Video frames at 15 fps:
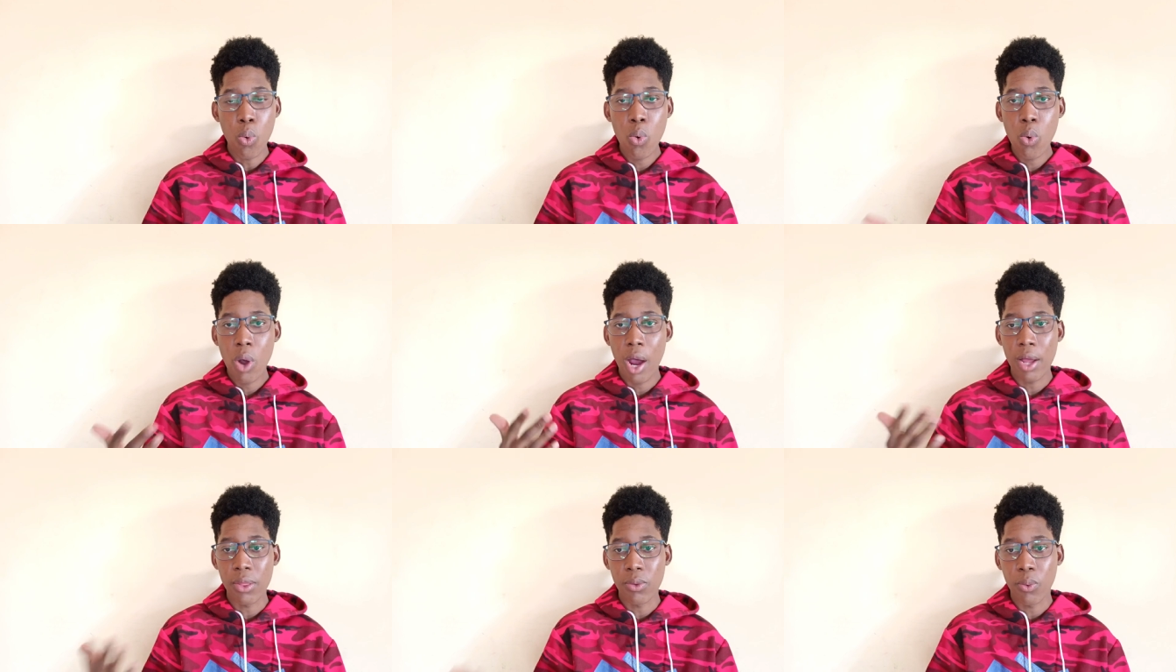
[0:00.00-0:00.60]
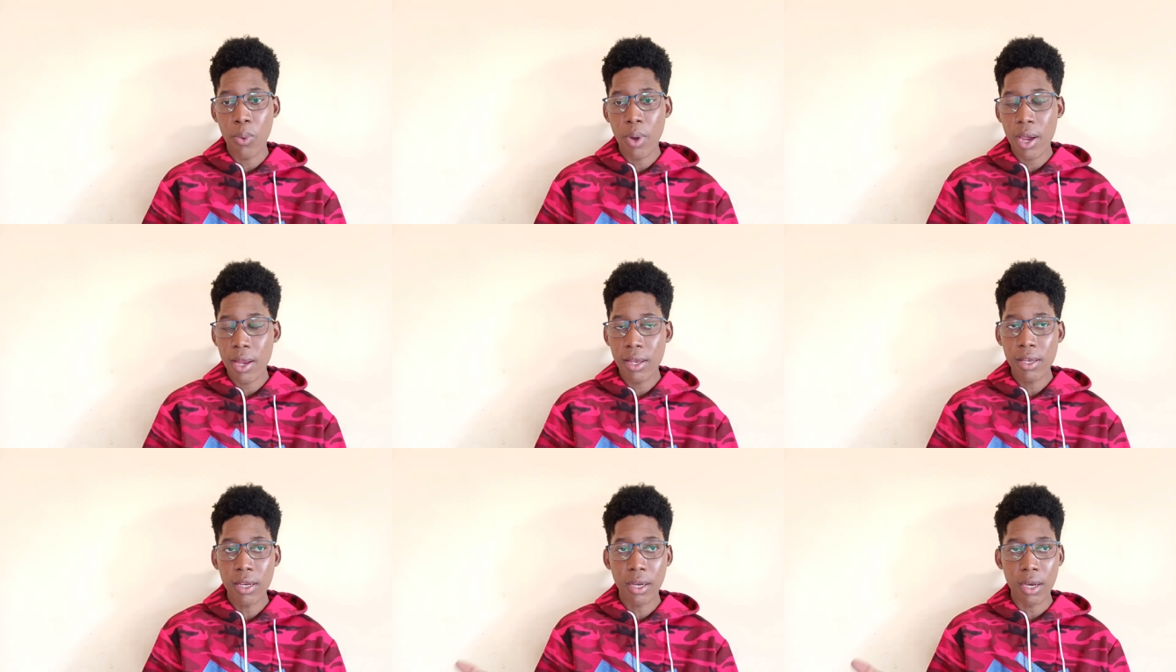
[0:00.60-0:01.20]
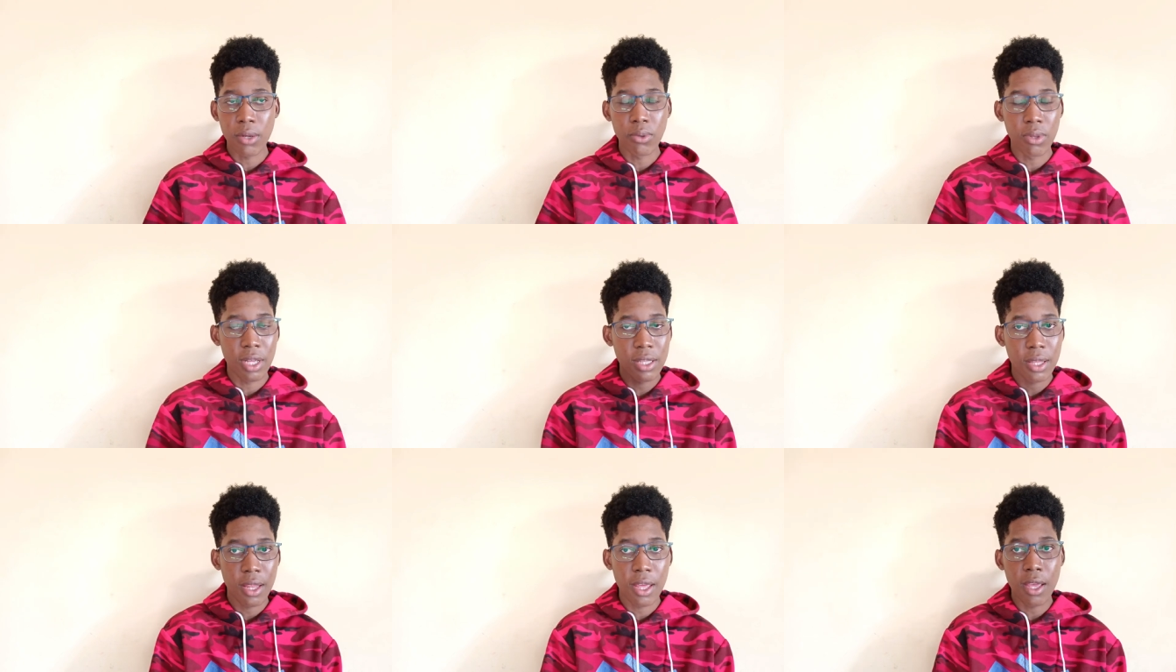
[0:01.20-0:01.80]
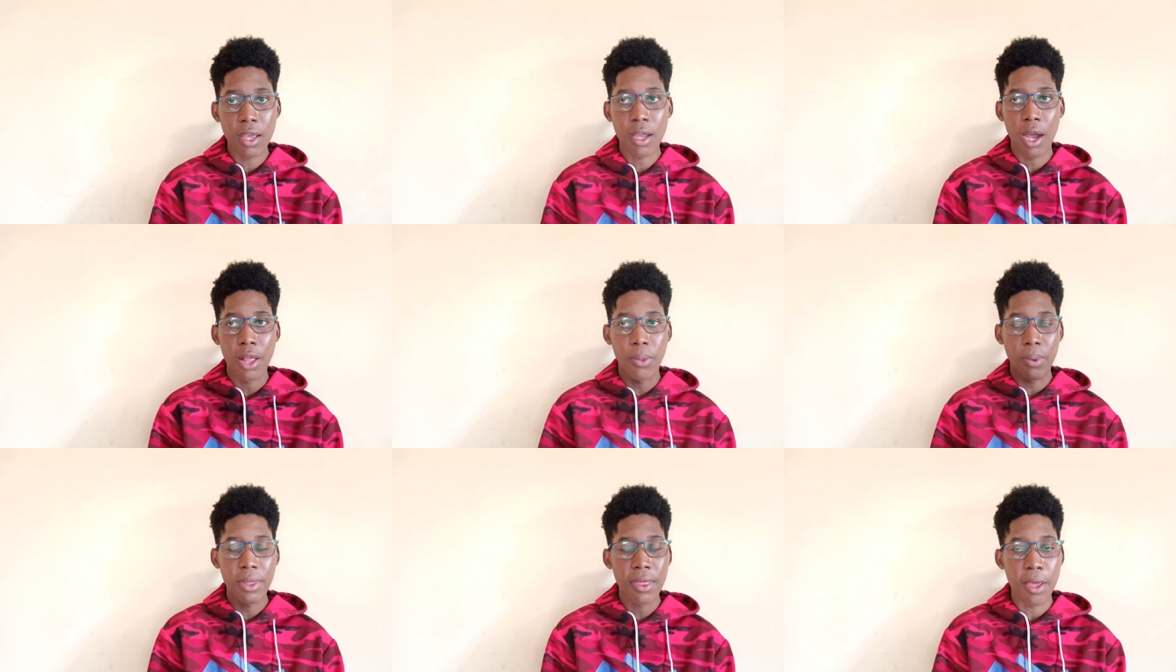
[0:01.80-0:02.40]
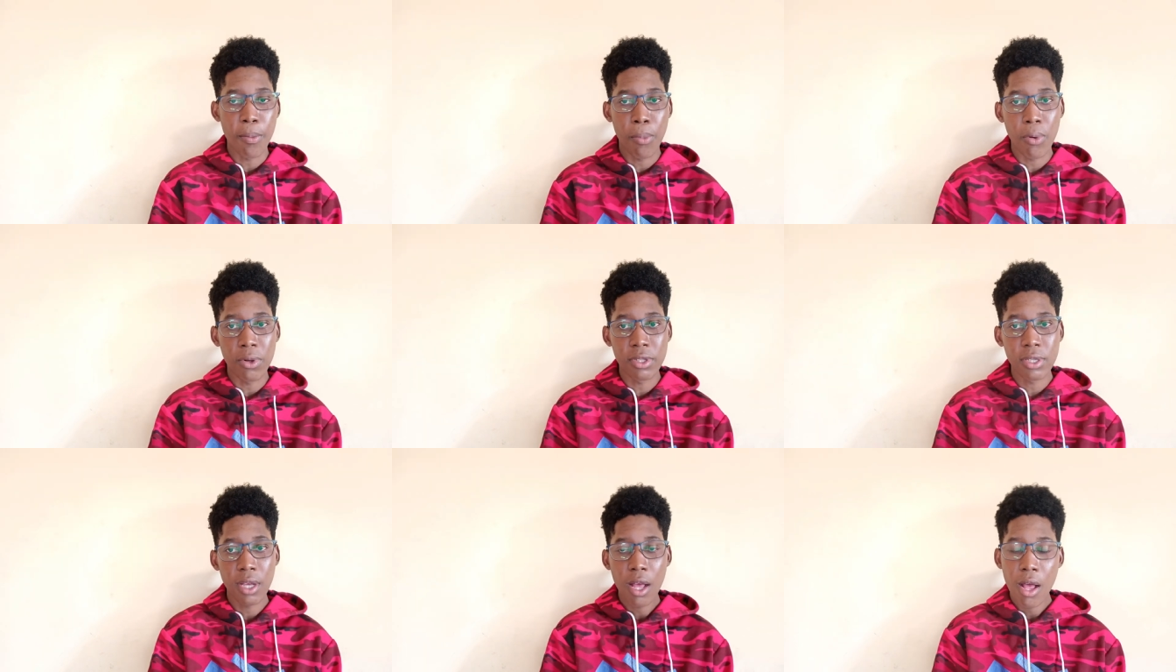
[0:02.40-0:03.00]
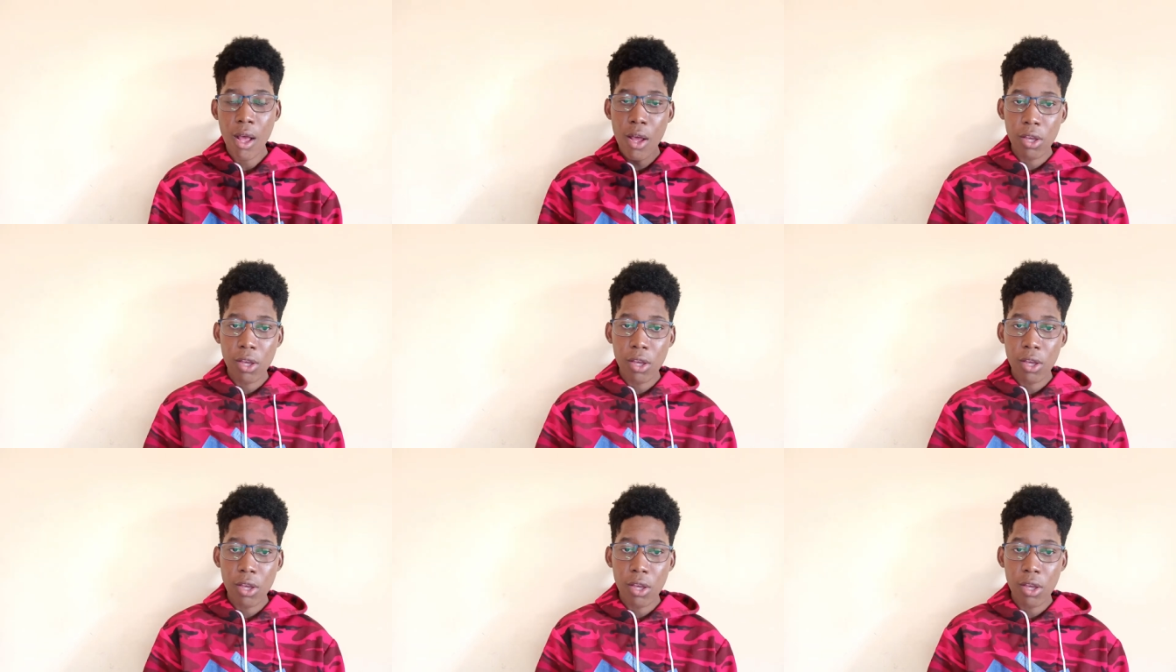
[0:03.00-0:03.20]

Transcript: who and when clicked on that link and what they bought.